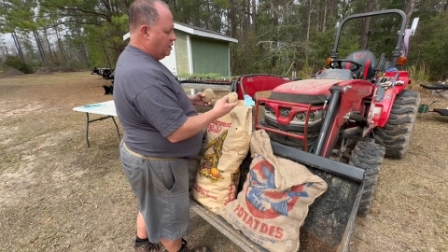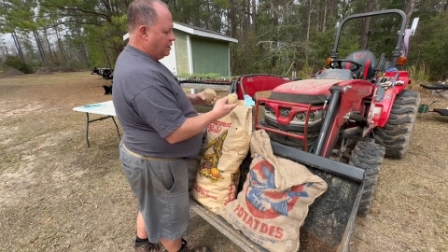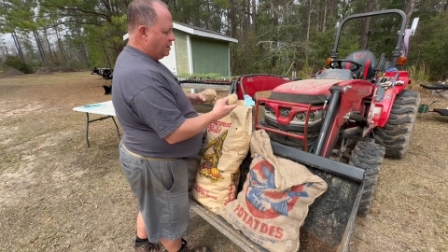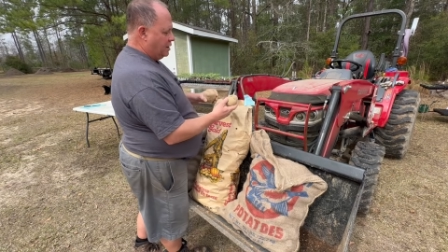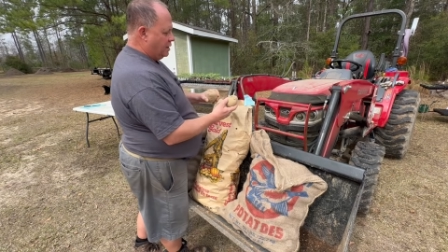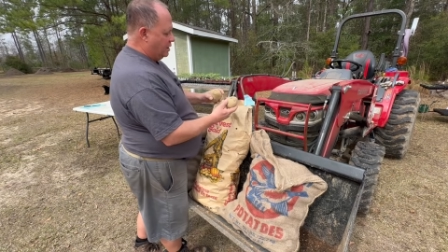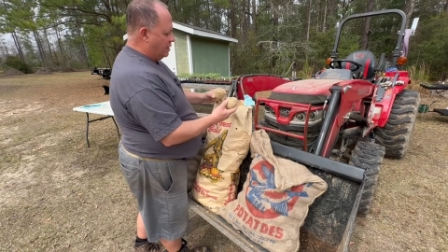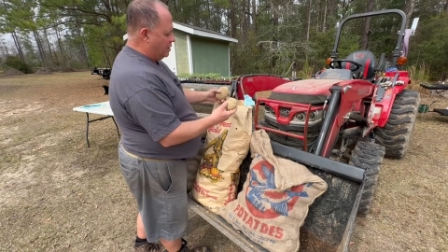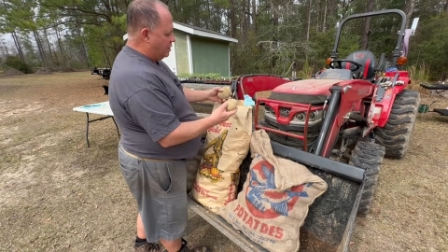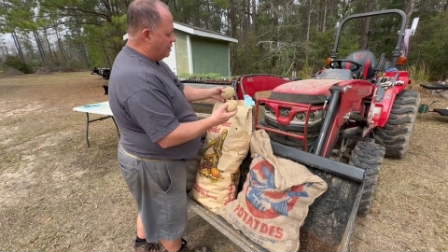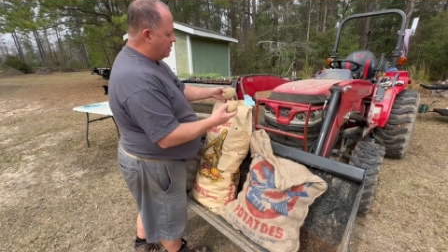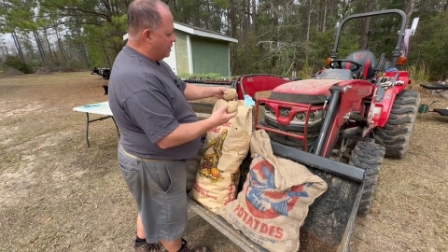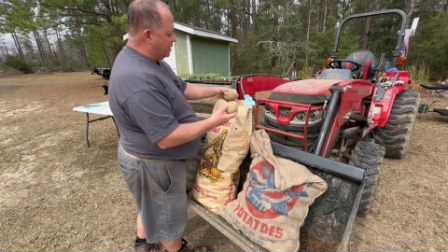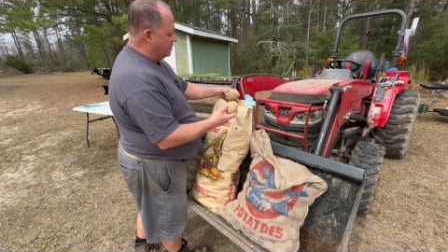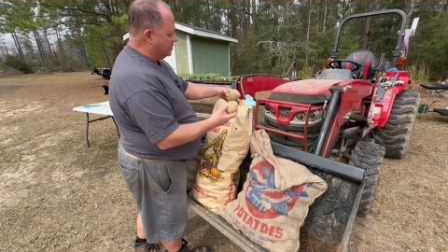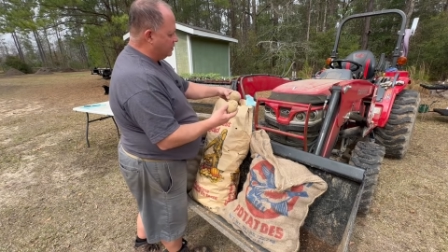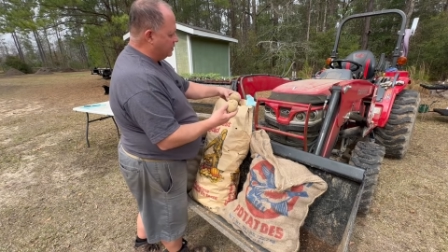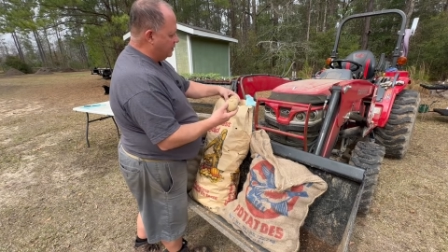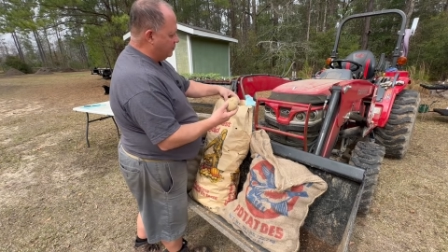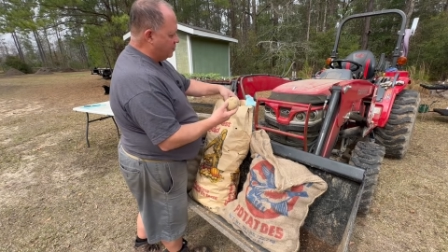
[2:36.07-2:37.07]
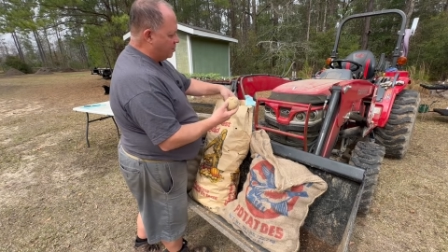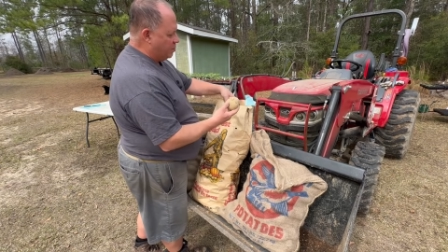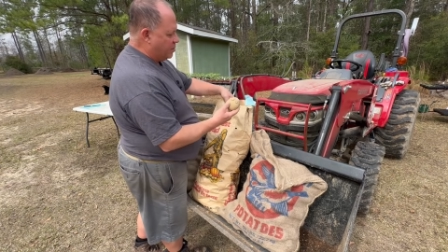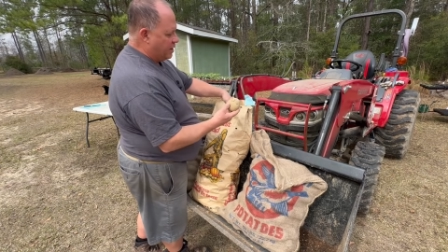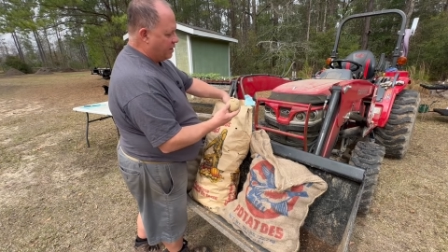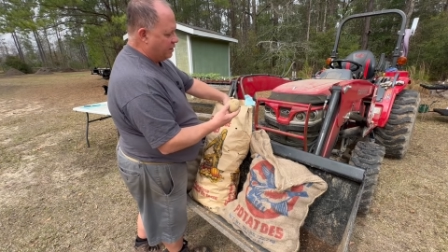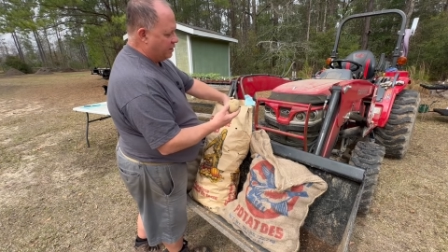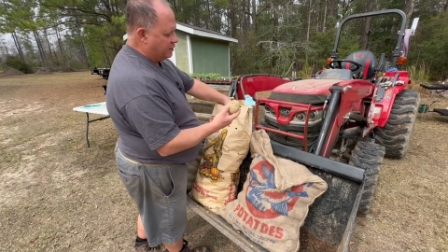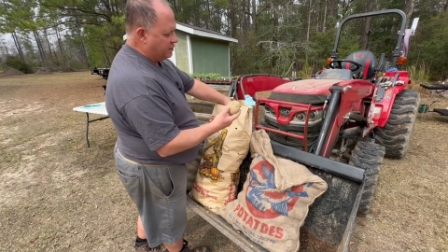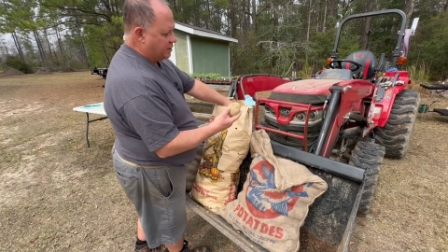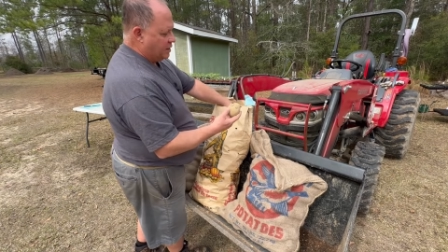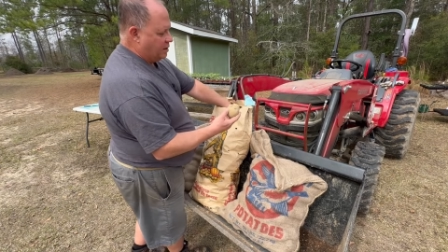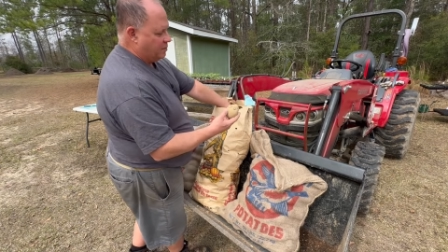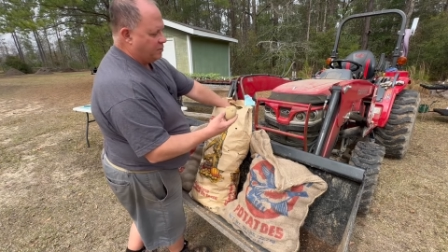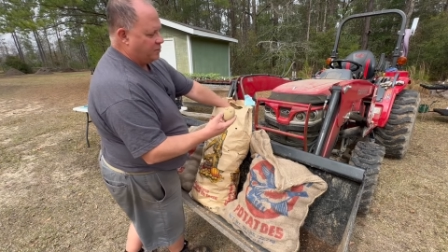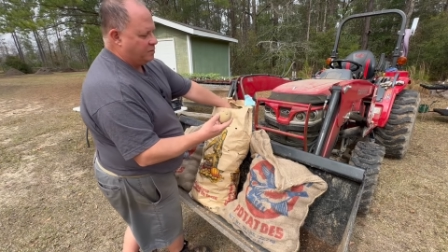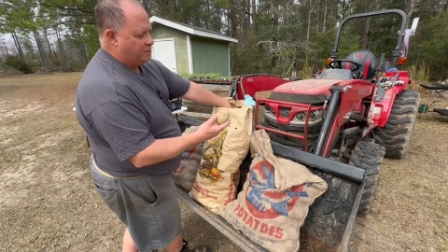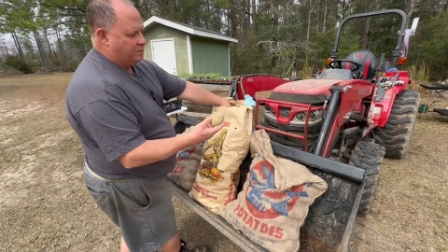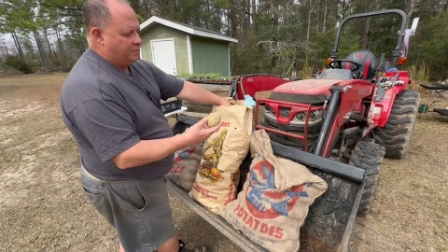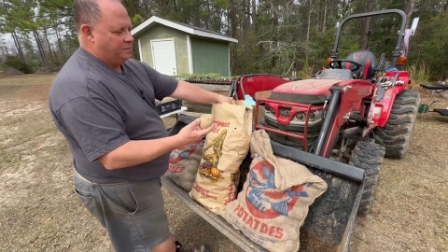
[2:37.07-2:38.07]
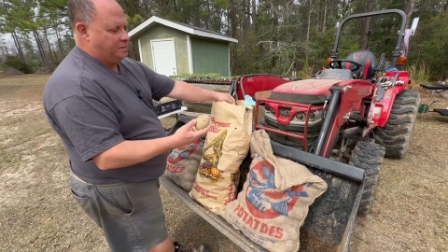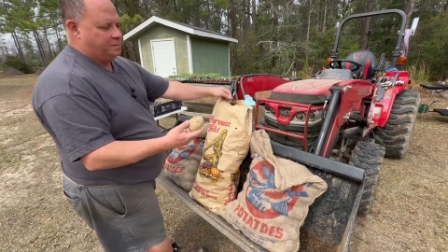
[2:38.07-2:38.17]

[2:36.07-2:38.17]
look at there. All right, this is even a better example.